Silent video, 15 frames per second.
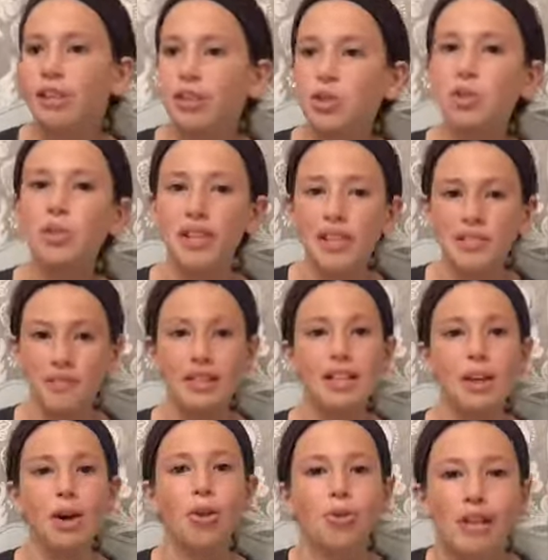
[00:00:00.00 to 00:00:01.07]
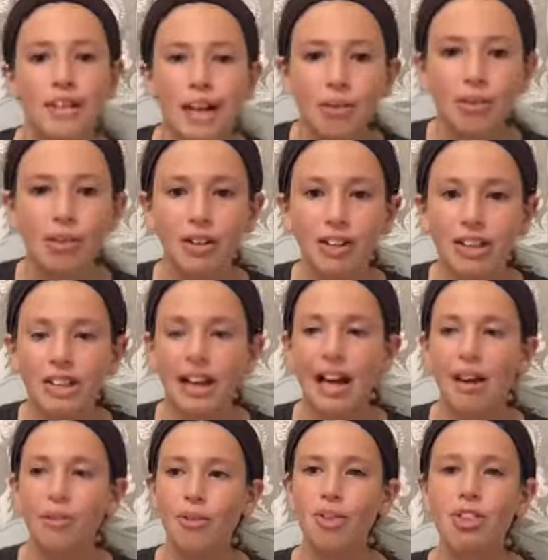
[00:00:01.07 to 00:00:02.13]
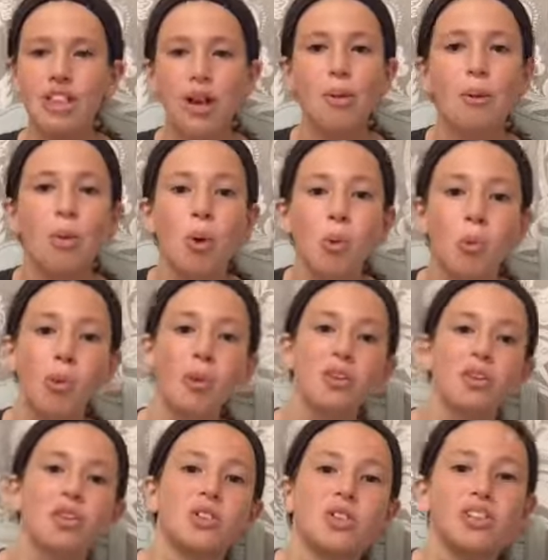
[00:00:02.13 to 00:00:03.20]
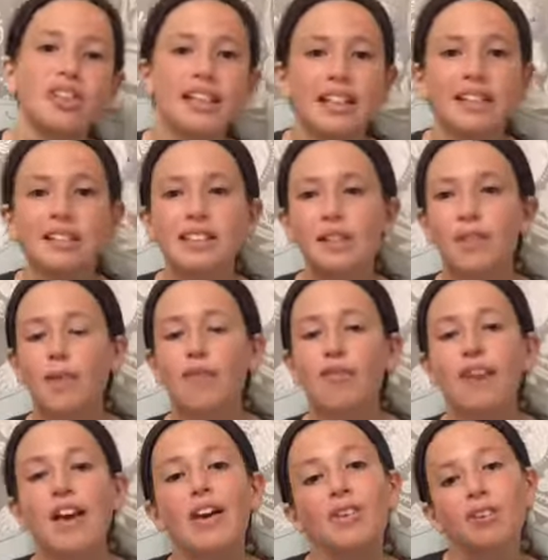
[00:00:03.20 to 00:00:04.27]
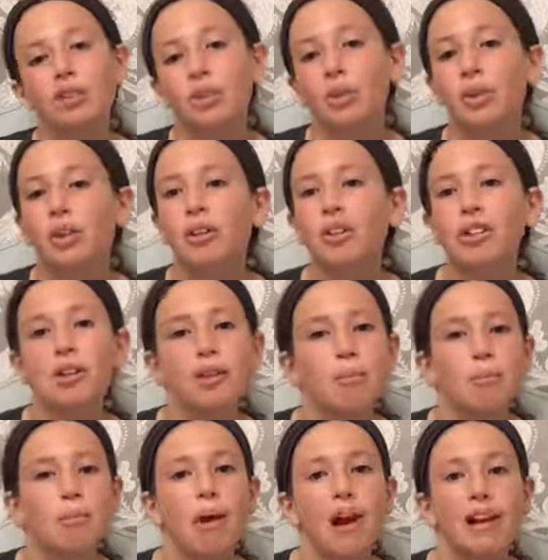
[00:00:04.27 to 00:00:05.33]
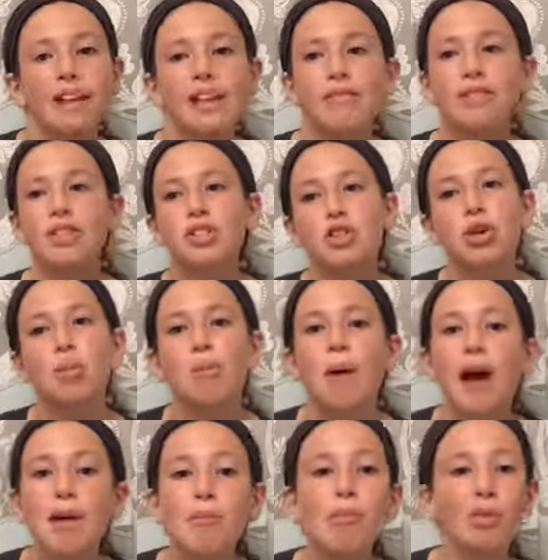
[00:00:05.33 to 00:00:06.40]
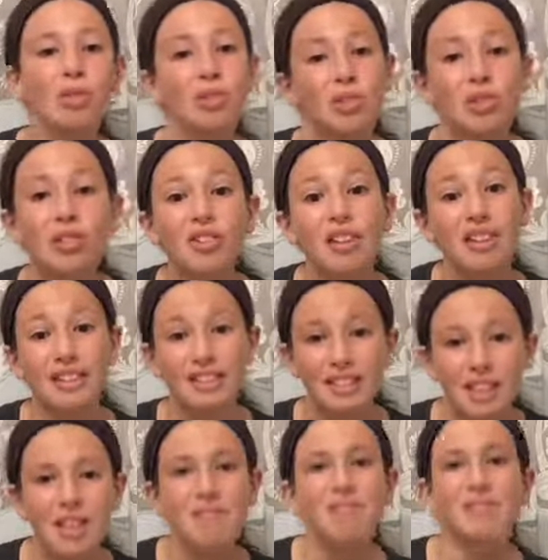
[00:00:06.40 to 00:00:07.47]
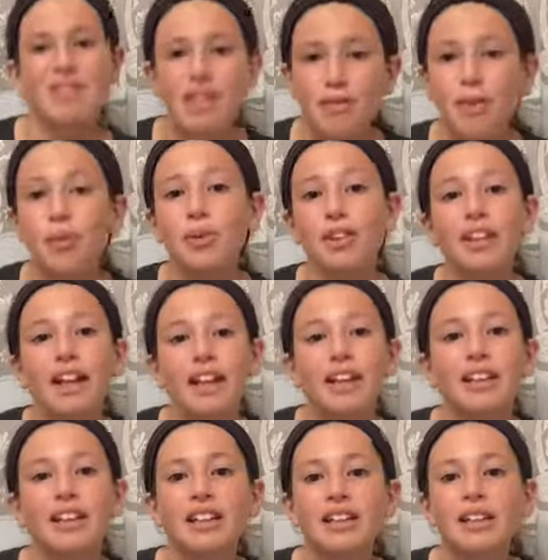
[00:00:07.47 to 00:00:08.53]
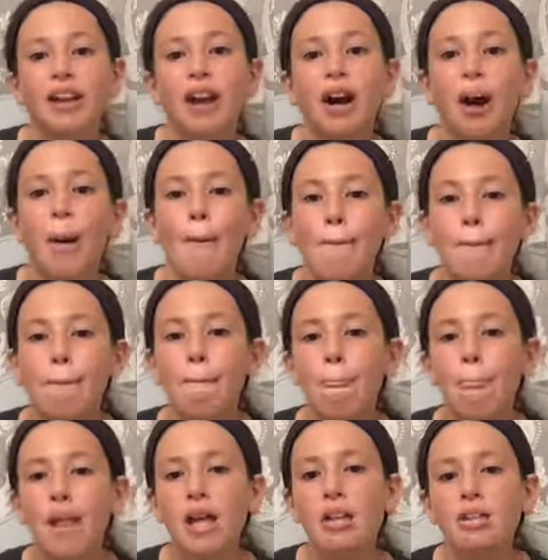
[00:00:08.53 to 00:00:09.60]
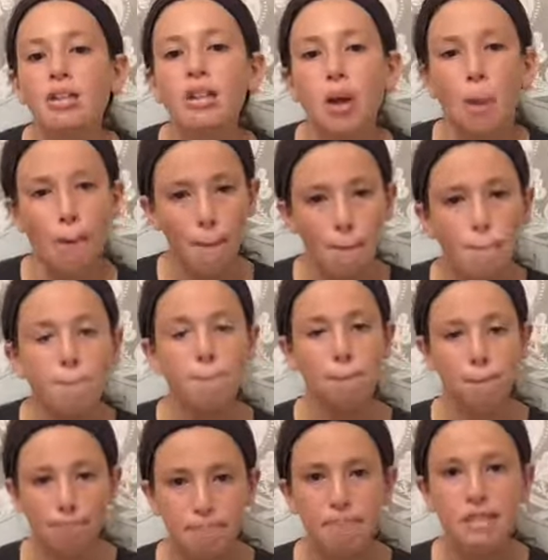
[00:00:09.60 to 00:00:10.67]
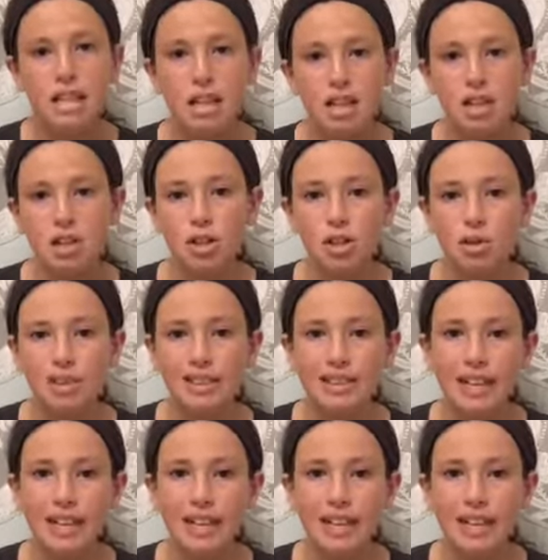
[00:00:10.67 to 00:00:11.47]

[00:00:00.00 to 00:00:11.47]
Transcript: to this video, and I will share more bullet journal things or fails, or I can even show my bullet journal things if you would like. So I just want to